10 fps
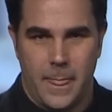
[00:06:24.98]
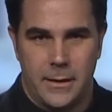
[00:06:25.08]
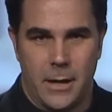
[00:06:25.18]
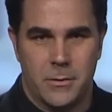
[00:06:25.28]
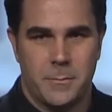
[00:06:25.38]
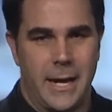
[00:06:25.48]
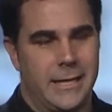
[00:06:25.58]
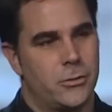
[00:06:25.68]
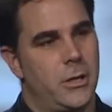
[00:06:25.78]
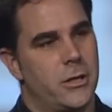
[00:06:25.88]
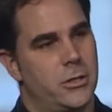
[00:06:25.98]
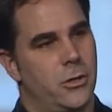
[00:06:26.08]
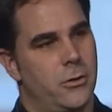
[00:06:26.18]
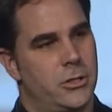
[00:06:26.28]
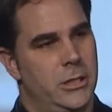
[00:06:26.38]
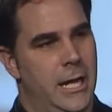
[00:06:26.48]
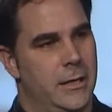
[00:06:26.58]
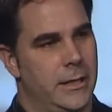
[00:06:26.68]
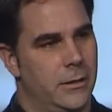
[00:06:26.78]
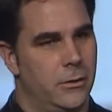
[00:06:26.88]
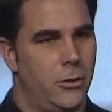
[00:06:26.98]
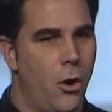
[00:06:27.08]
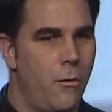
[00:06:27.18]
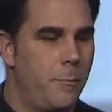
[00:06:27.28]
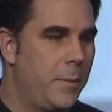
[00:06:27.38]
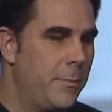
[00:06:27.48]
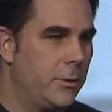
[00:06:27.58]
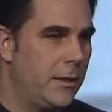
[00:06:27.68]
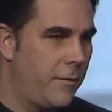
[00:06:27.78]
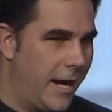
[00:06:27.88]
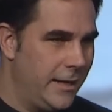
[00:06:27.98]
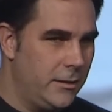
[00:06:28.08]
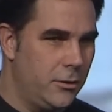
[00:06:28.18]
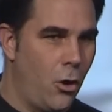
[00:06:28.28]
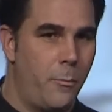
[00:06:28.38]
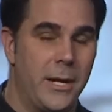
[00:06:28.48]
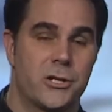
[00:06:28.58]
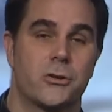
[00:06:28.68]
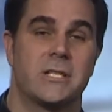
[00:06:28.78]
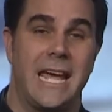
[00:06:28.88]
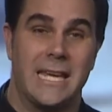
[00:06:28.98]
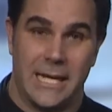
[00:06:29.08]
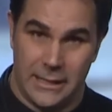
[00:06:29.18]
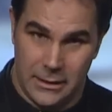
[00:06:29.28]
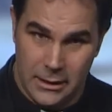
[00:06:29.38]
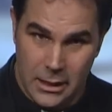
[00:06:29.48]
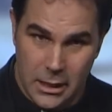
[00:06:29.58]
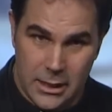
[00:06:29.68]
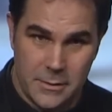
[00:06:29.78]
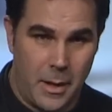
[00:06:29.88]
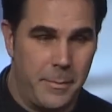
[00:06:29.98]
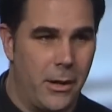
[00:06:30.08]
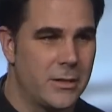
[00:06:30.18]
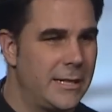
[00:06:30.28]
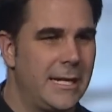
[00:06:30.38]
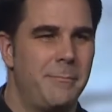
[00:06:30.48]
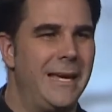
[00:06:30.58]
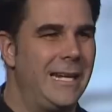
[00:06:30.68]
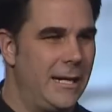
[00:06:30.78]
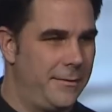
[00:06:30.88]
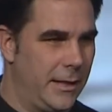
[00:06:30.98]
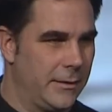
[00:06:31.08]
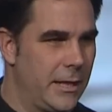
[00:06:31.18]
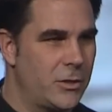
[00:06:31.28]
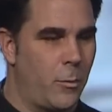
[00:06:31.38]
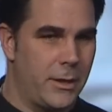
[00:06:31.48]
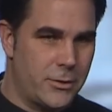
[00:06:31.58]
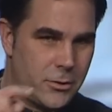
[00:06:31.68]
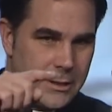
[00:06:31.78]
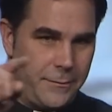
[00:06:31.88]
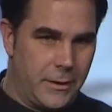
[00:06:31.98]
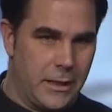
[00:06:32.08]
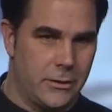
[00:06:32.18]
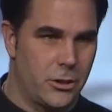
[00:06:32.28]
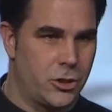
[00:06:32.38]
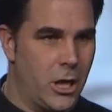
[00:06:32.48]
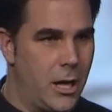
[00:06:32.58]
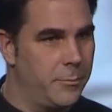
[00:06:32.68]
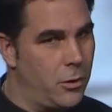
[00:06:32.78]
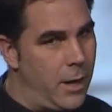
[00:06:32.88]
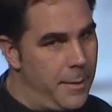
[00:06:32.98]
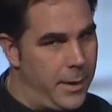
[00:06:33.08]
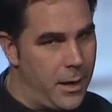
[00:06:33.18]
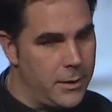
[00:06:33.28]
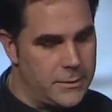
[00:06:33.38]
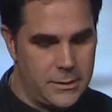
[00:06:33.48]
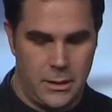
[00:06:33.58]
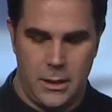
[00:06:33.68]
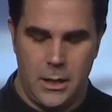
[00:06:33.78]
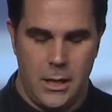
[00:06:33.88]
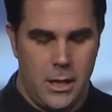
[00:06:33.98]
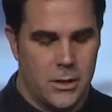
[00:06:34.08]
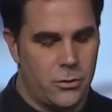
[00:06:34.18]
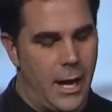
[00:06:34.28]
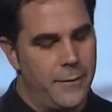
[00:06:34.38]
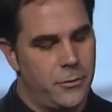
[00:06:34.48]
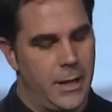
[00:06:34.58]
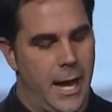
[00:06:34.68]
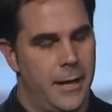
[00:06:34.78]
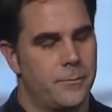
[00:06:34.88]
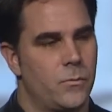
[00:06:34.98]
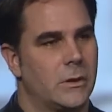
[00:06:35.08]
That was my introduction to Christianity. No people invited, no pictures taken, because my parents, it didn't mean anything. They just wanted the certificate to shut up the grandparents. So after that,